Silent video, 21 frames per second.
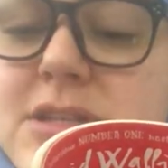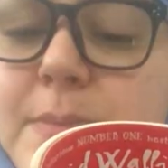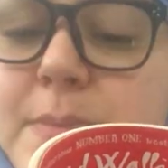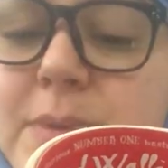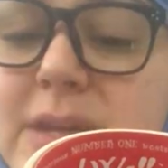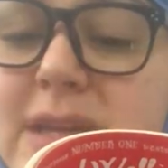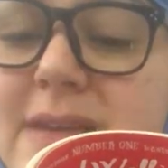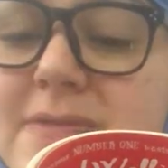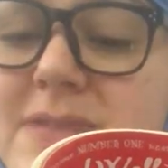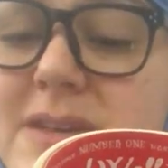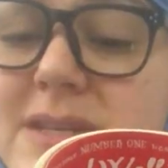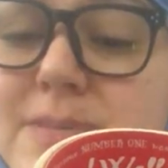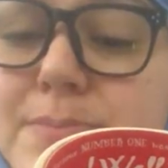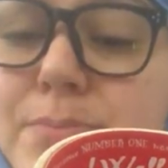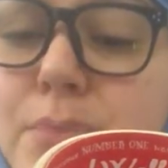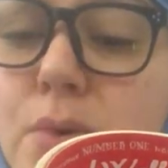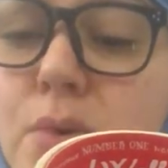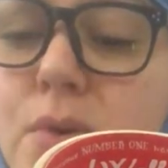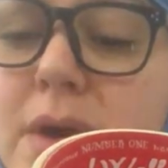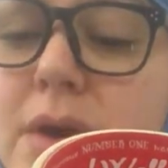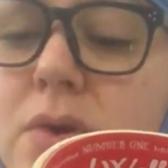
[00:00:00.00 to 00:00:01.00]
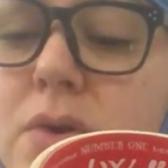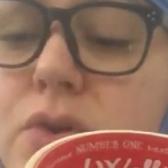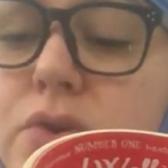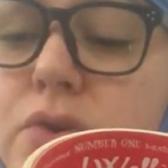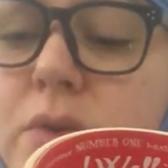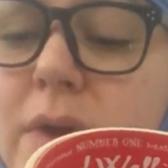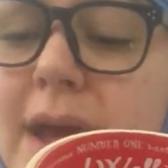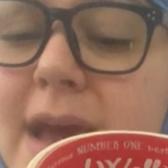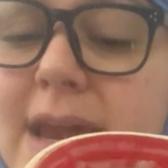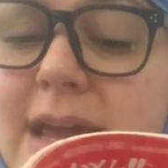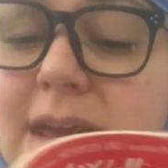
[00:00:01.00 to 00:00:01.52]
believe this boring old
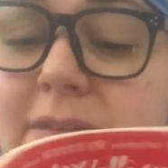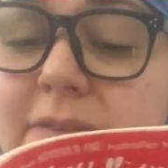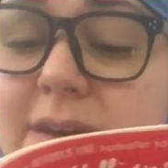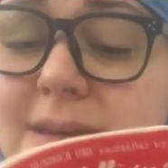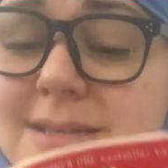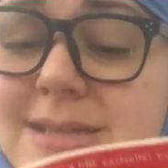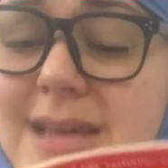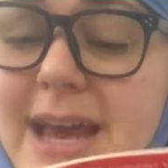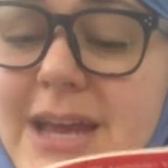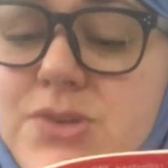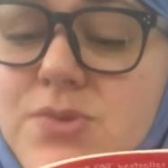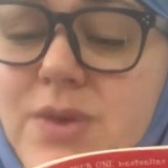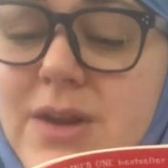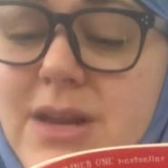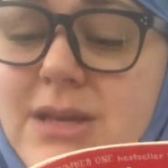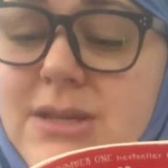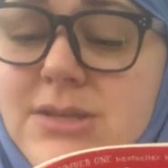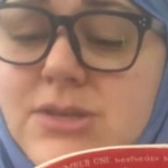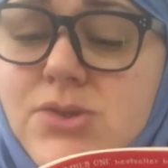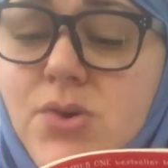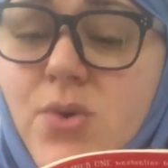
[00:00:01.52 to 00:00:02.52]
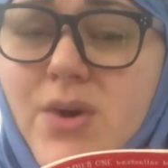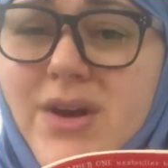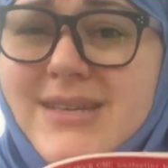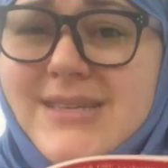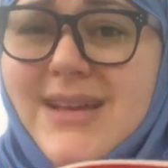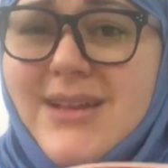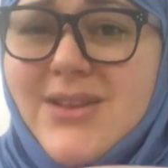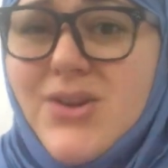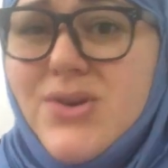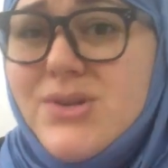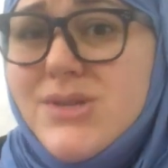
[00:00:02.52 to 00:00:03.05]
granny of his liked reading stories
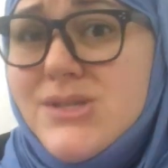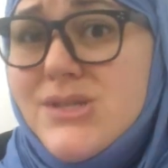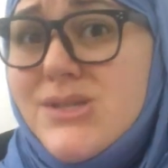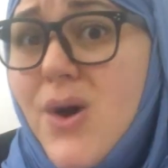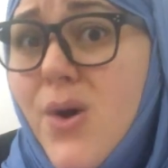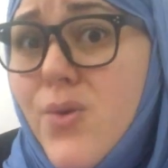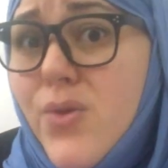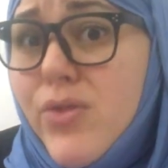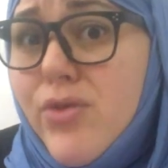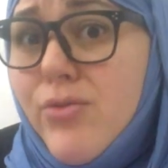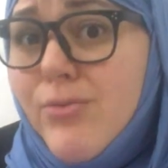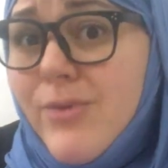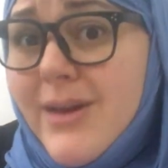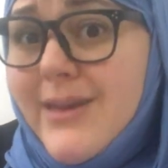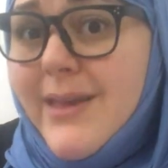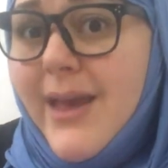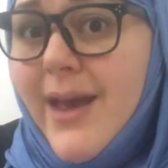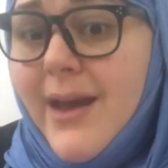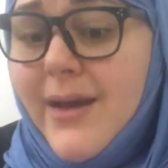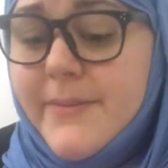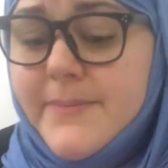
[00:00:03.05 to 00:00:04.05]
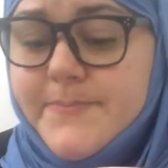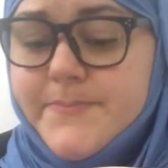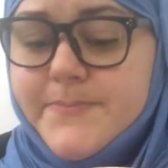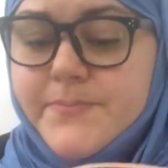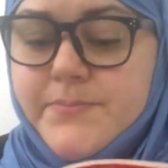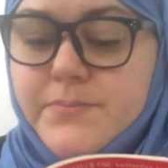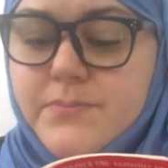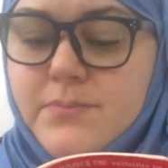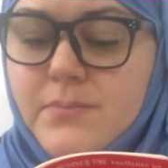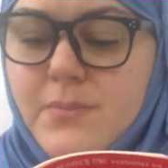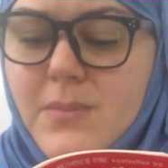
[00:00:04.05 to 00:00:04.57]
that looked so thrilling.
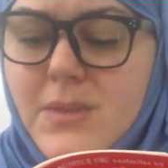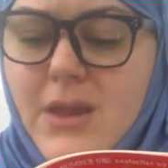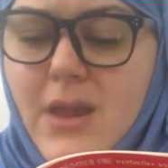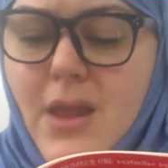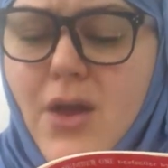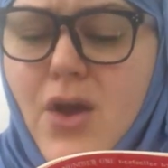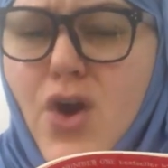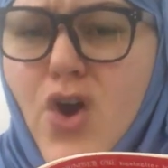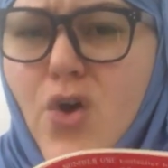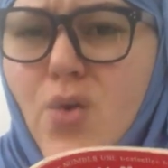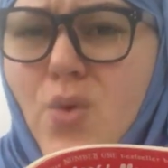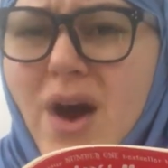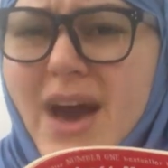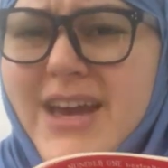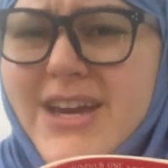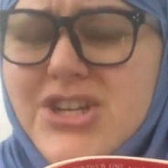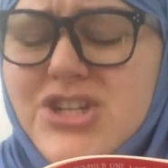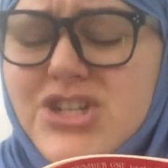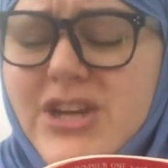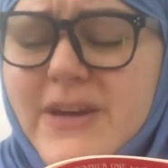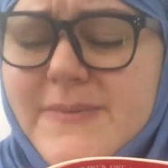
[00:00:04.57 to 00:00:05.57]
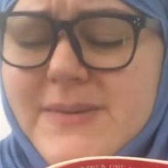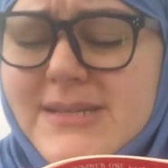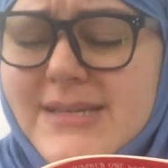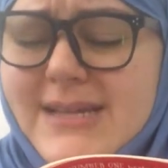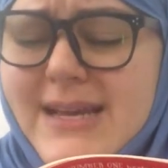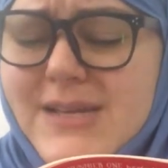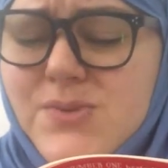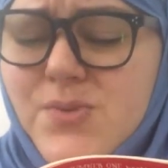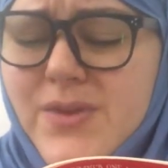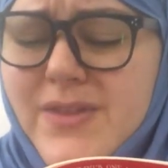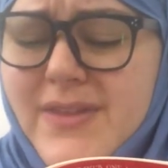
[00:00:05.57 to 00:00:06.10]
Why is she
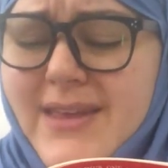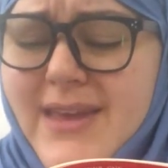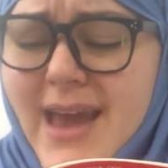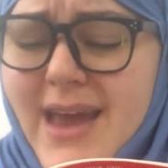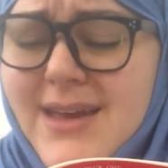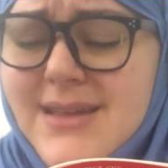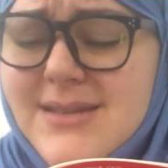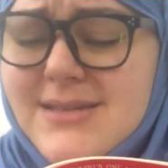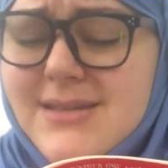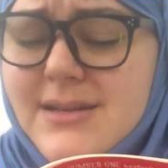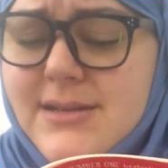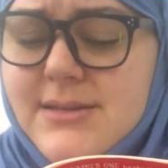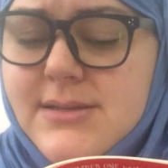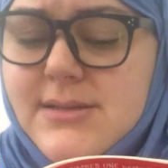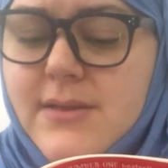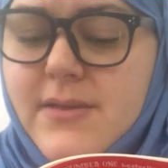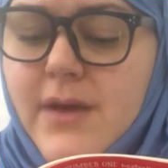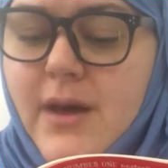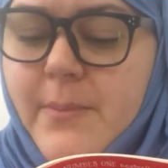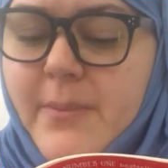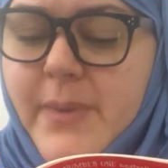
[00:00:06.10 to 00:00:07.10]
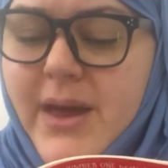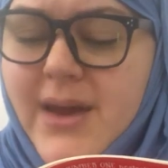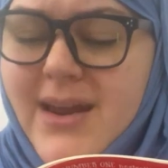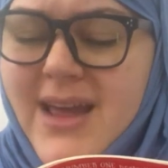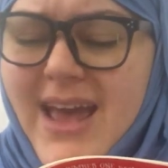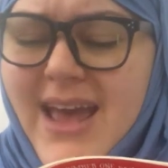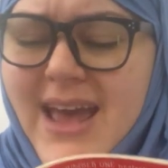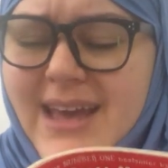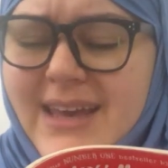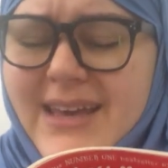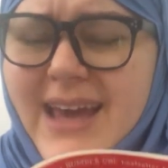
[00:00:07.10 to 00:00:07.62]
obsessed with gangstas, thought Ben.
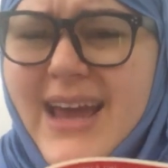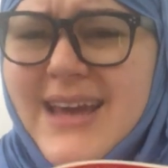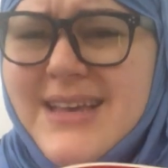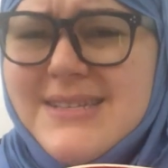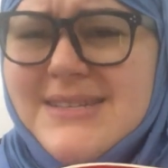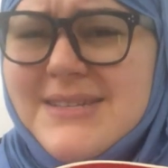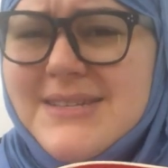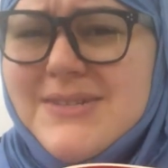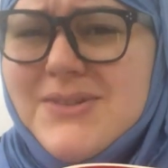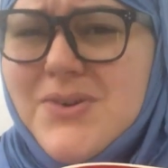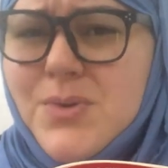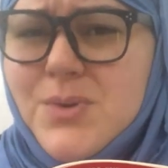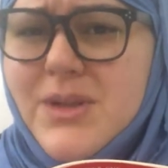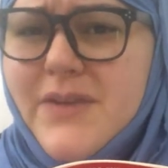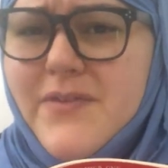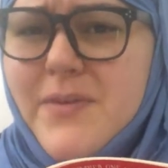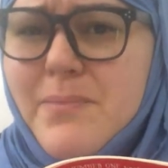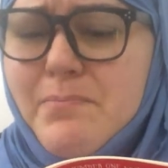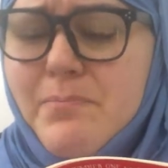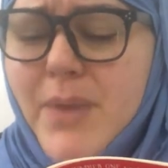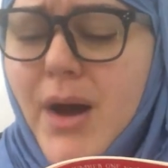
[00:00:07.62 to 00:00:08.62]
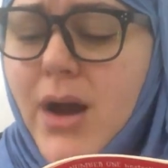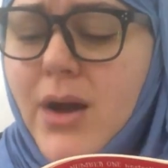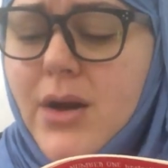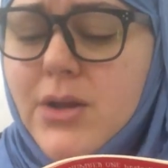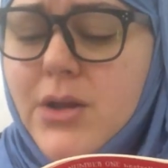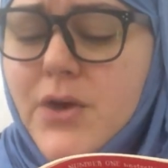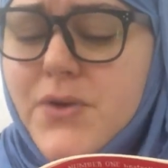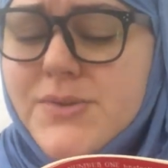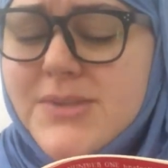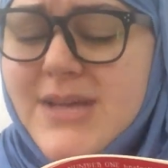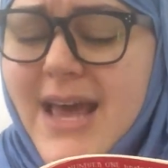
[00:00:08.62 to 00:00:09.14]
Gangstas don't live in
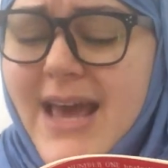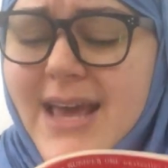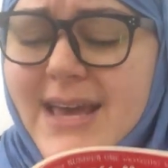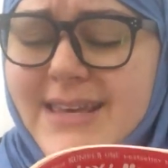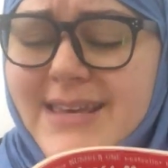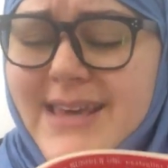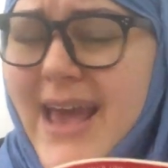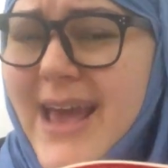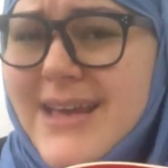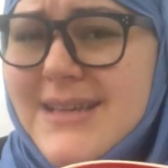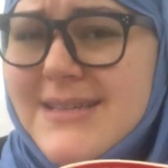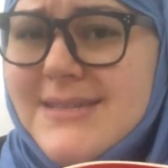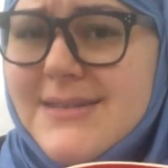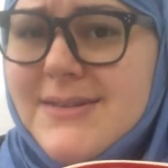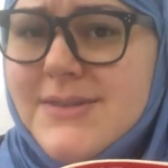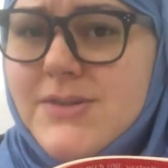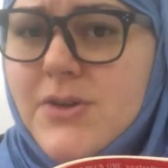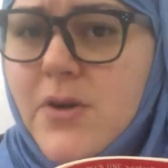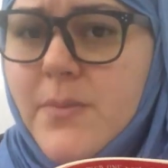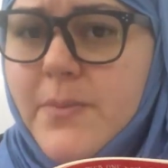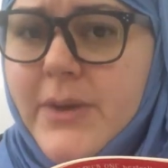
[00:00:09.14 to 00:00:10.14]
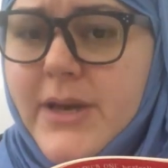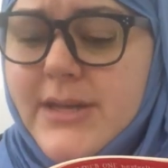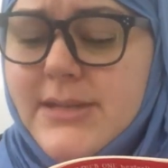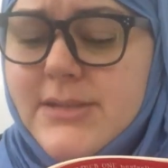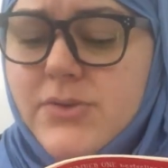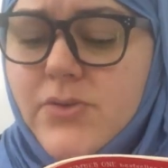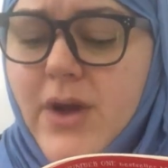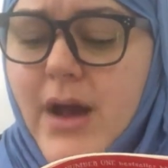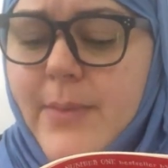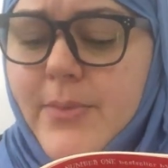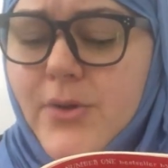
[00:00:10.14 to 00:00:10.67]
bungalows. Gangstas don't play
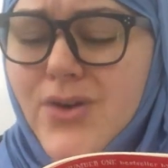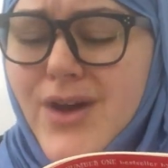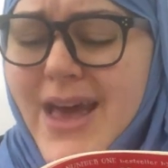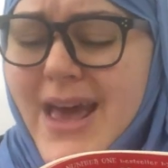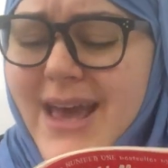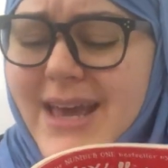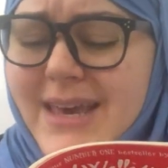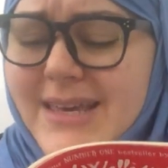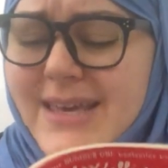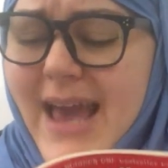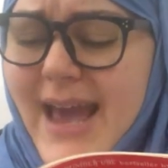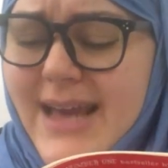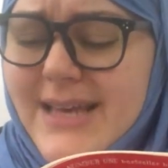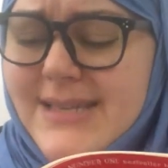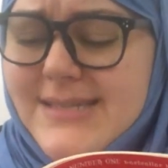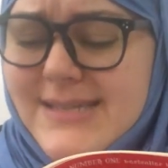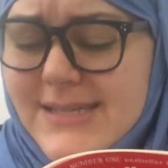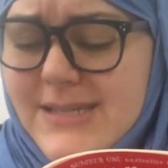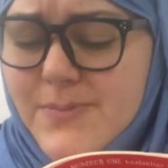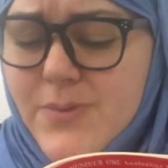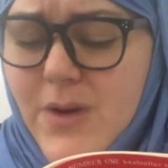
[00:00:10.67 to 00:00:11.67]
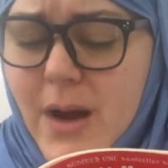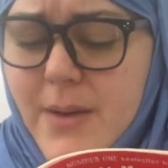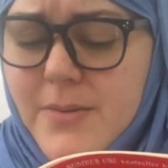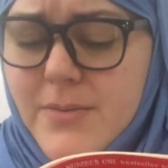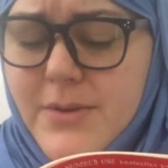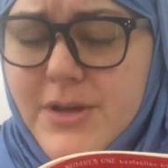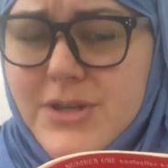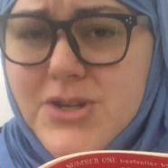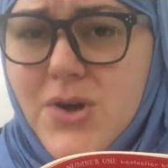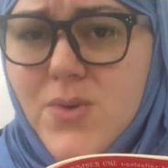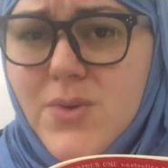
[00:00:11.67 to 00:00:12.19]
Scrabble. Gangstas
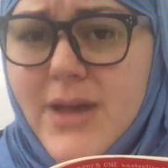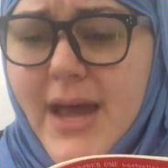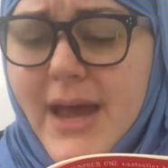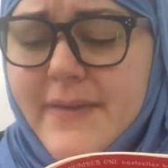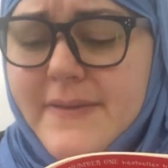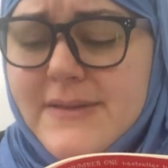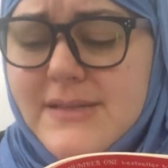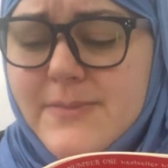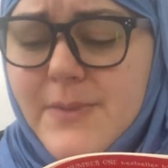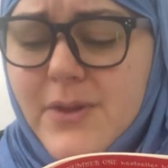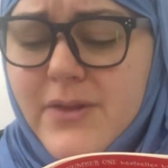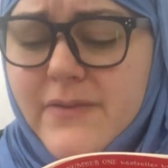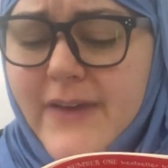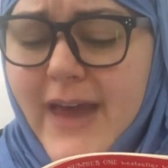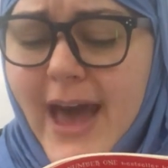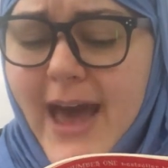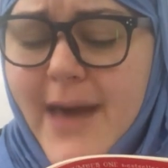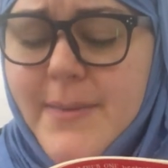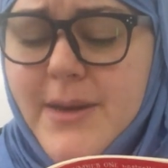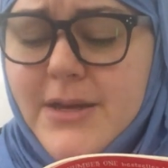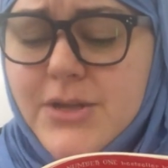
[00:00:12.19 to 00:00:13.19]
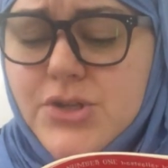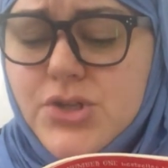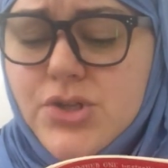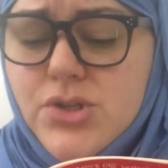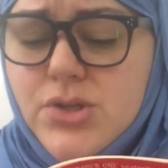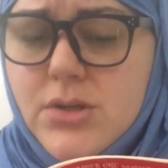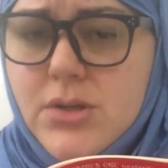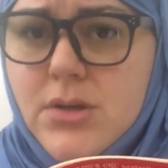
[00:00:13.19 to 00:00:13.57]
probably don't like the smell of cabbage.